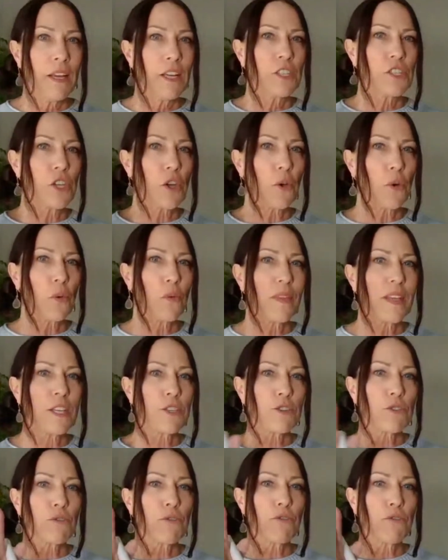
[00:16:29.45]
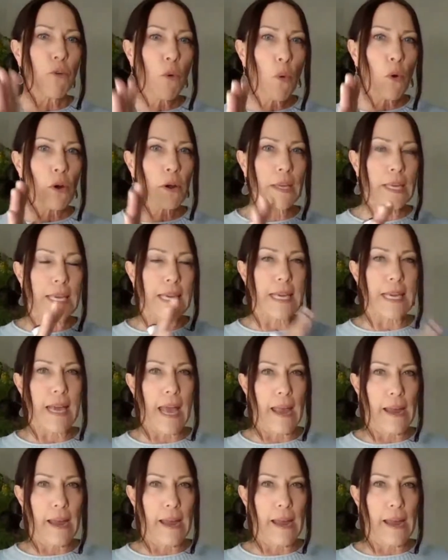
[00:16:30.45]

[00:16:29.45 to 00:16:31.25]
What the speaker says: So these are 4 key